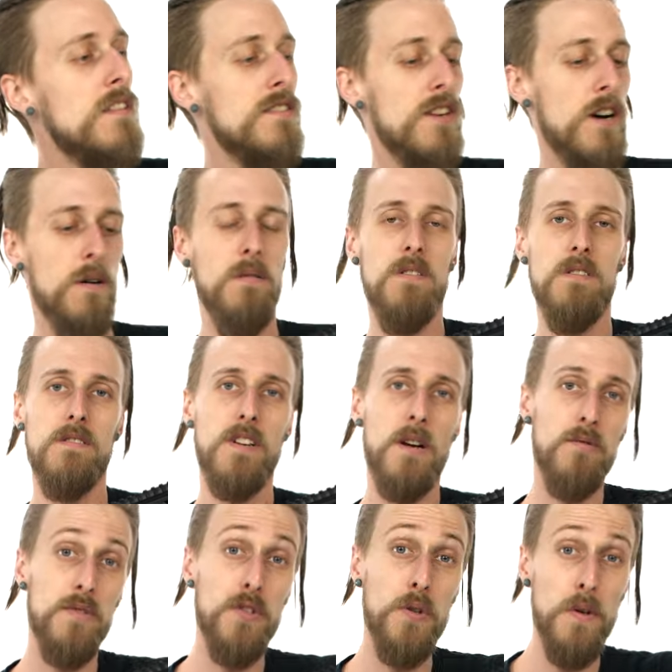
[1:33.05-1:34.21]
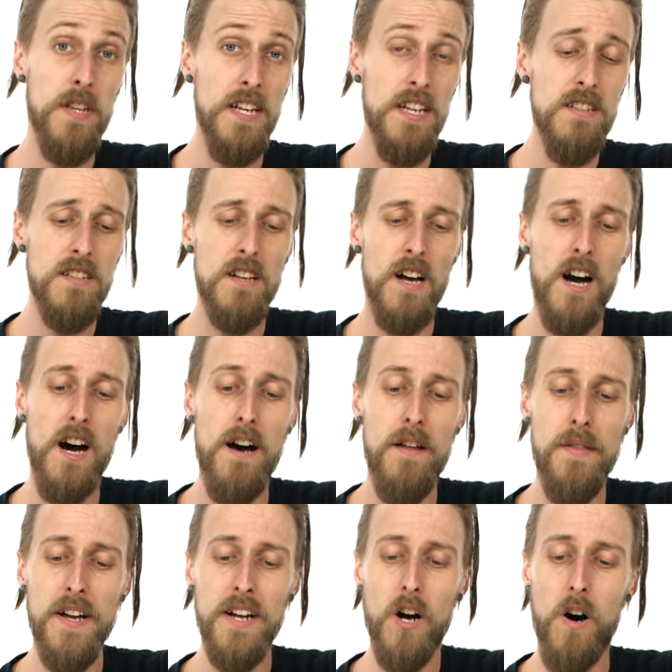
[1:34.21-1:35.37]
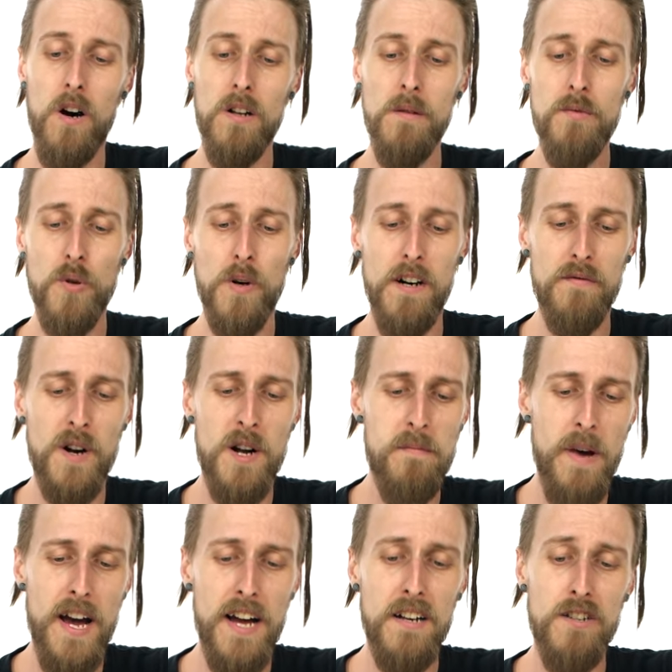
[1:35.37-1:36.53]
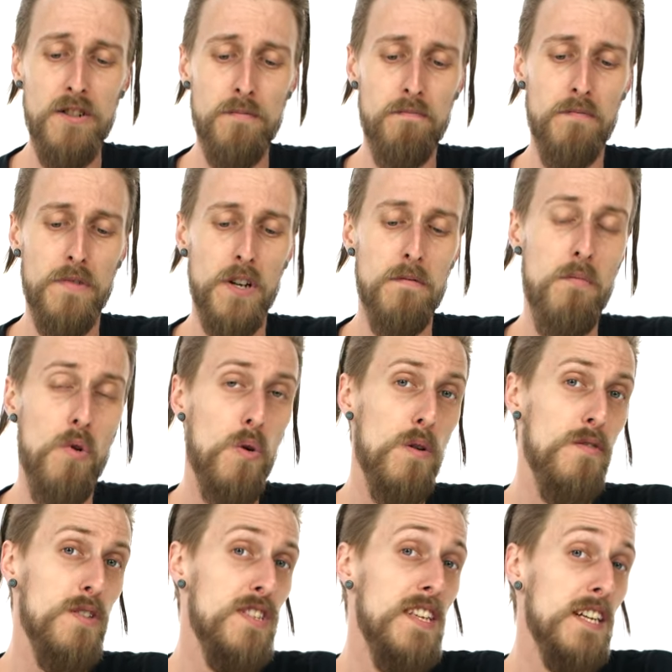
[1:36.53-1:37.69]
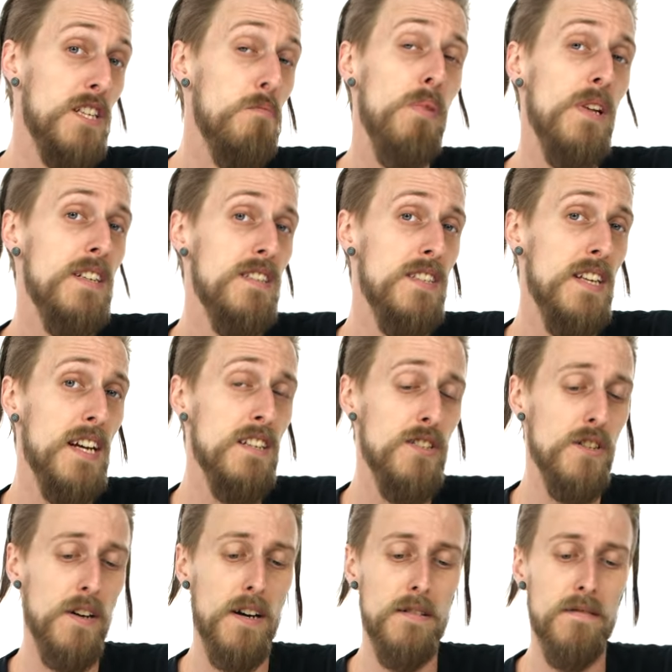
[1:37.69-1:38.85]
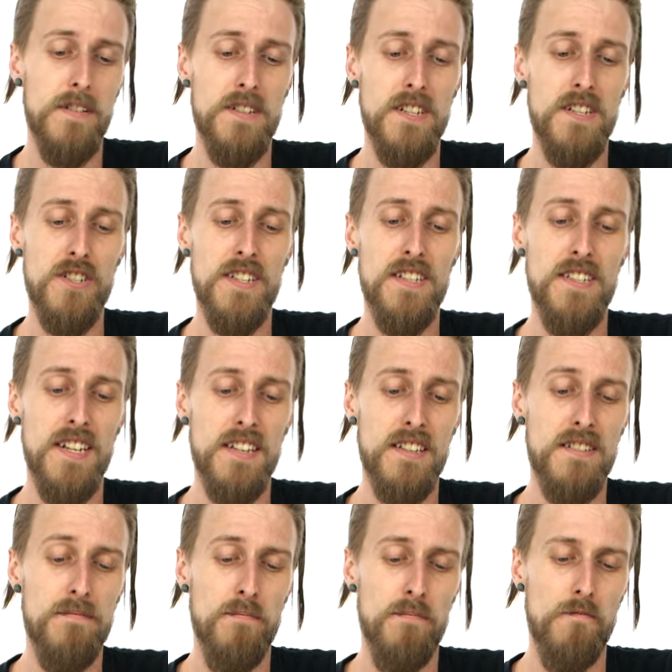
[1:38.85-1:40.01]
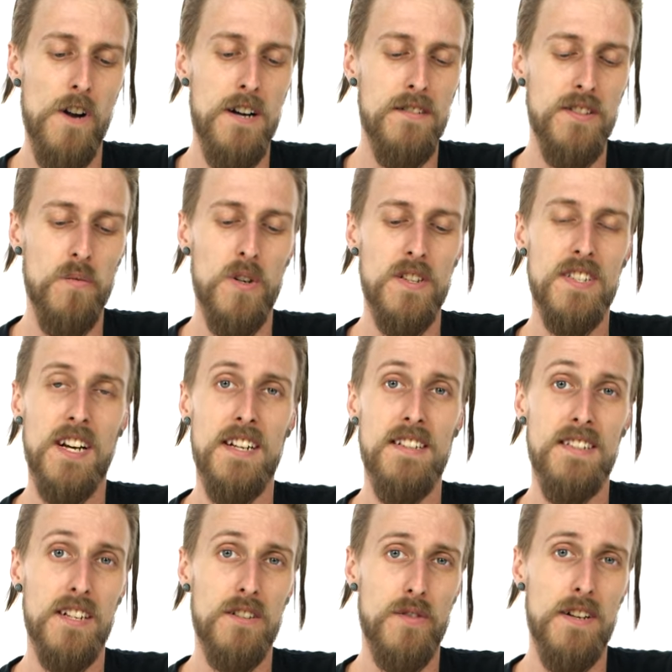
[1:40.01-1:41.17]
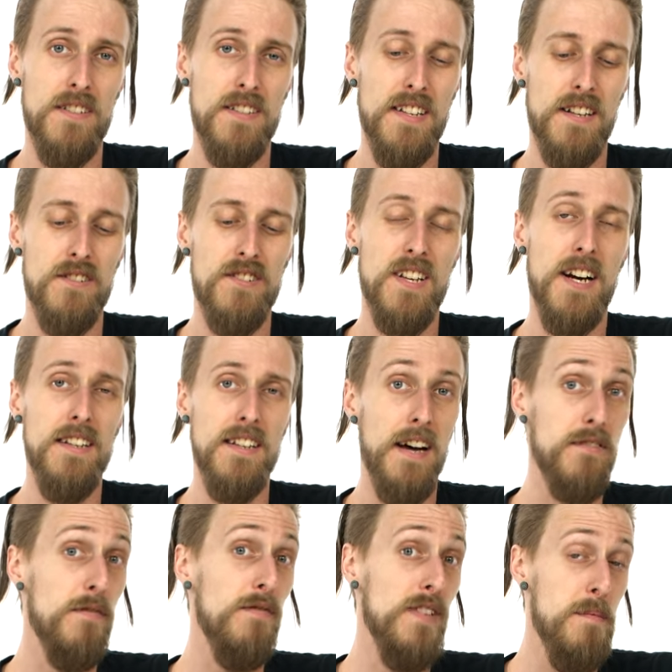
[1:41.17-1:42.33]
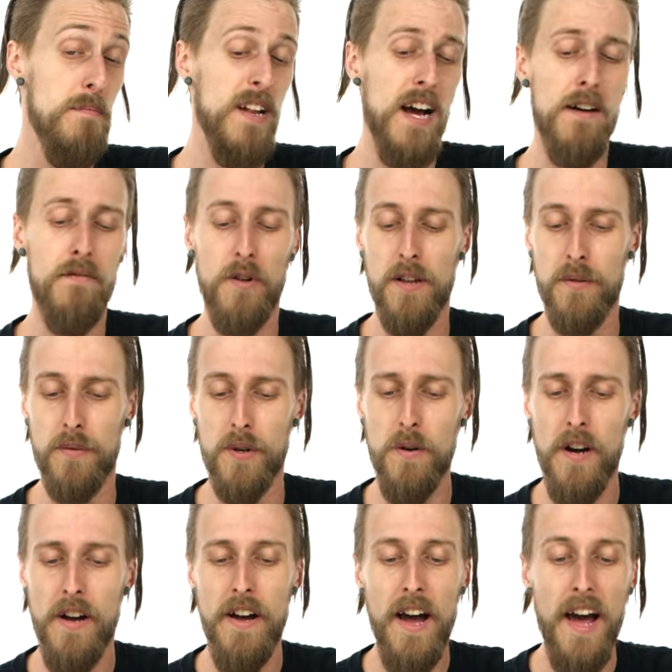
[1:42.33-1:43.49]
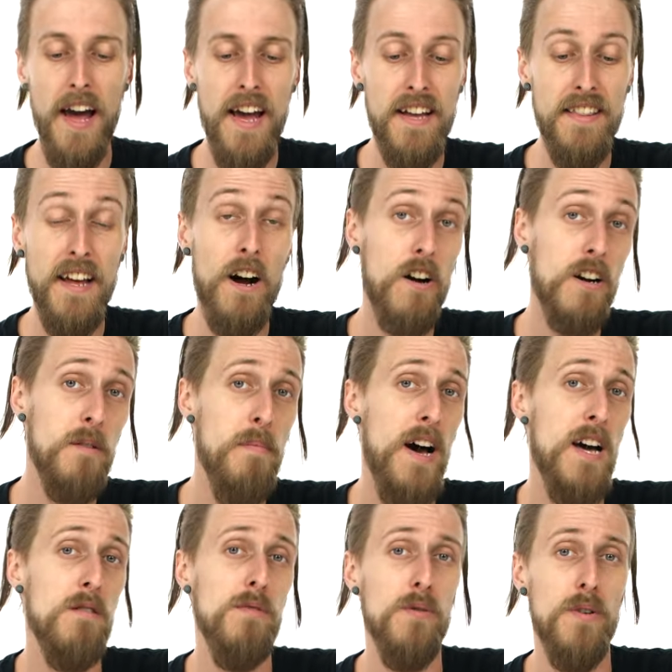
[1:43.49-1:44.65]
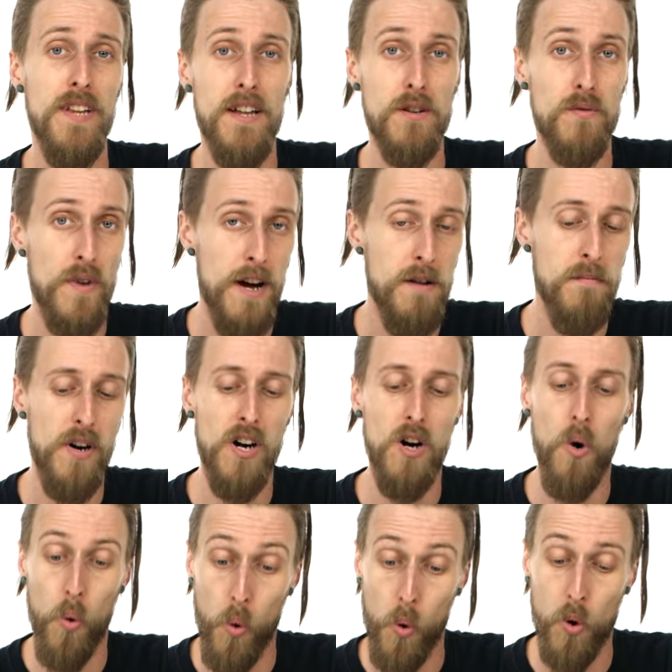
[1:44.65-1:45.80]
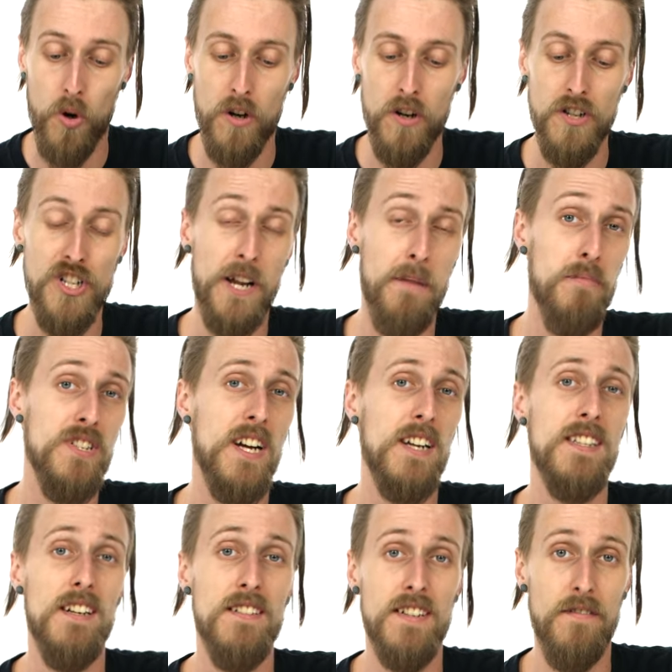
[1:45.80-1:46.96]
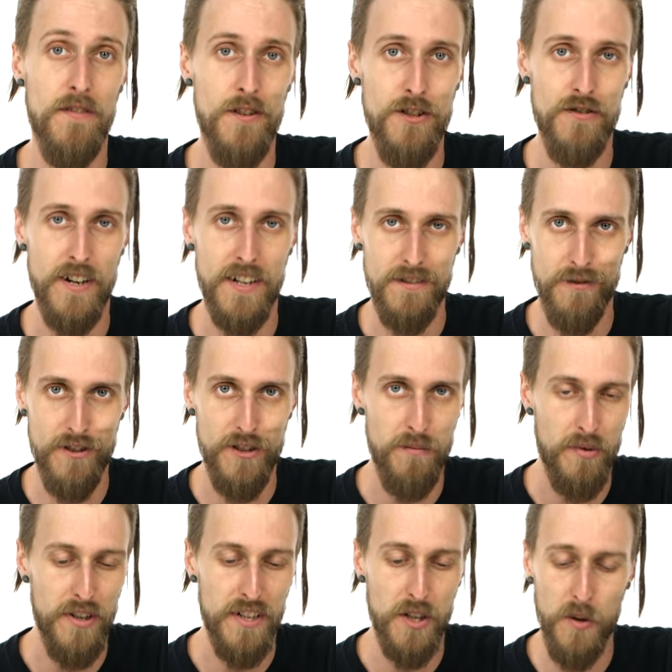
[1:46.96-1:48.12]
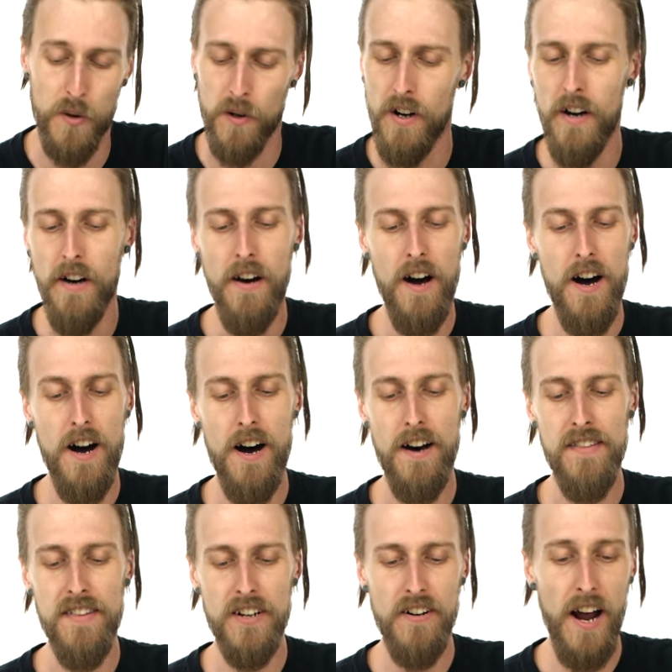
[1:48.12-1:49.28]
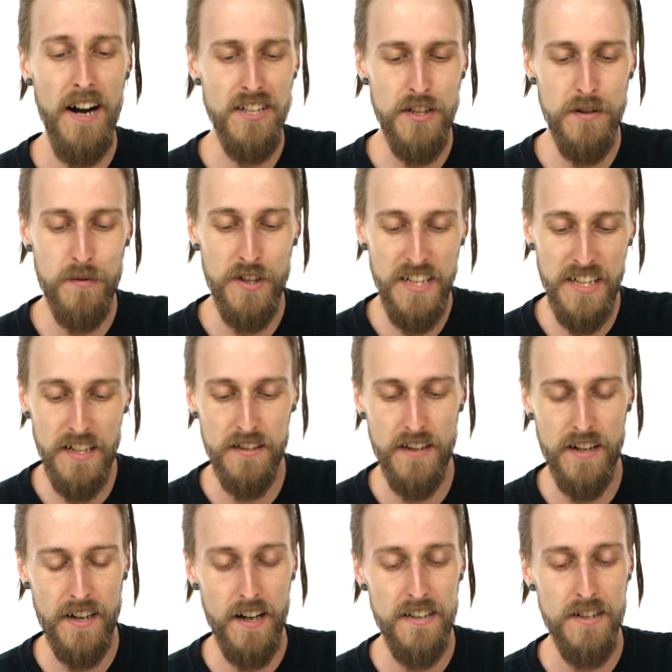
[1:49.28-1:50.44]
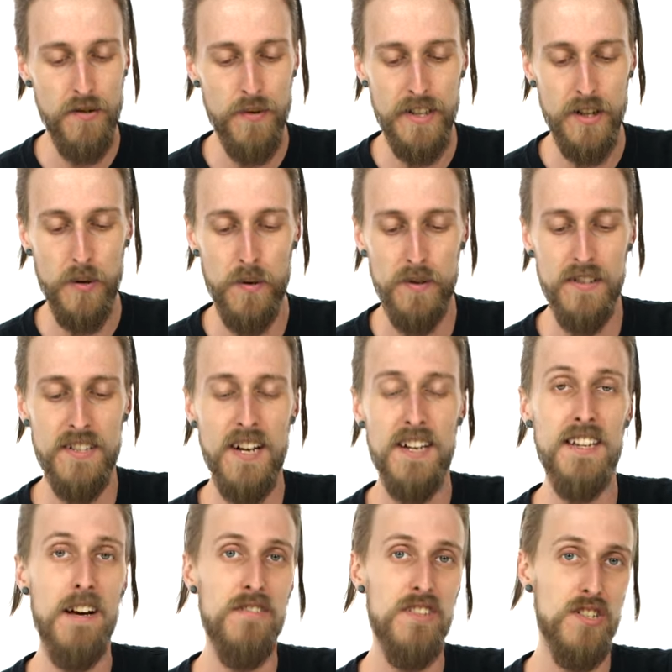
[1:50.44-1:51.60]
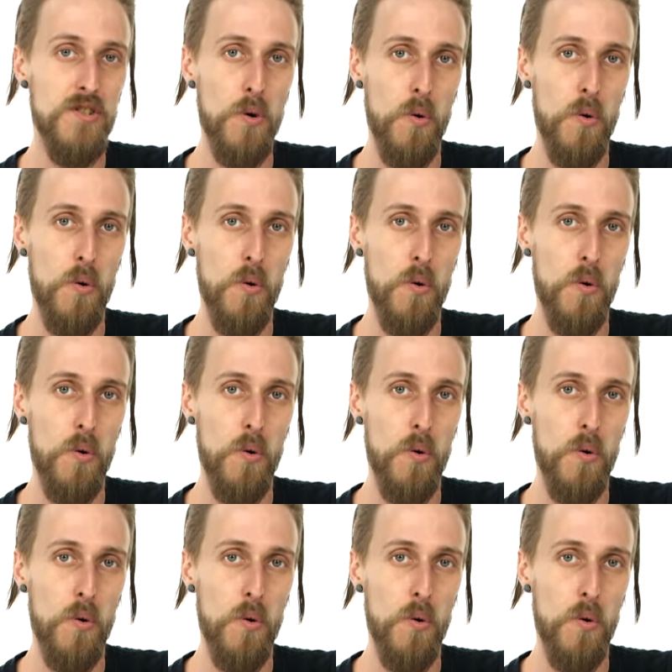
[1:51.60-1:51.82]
So, comes with two of these. Uh, they call them 12 round mags they're more of a six plus six, you got essentially six rounds in one side, six rounds in the other side, and you have to flip it halfway through. And they are compatible with either round ball or shaped projectiles like First Strikes, which is pretty cool. Uh, they're actually really, they got this really cool design. They have this